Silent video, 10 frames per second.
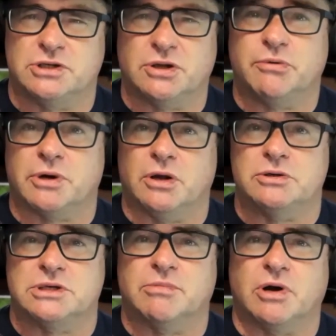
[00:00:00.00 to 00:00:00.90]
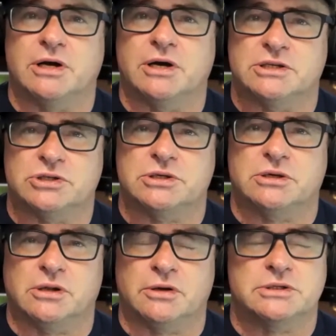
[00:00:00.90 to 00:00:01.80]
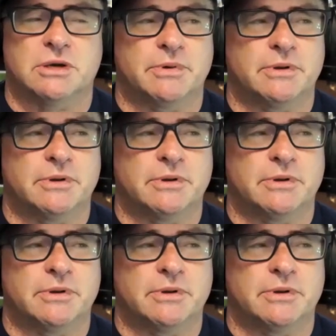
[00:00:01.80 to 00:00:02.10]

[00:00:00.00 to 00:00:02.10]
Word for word: You know, there were close-up guys that just did close-up.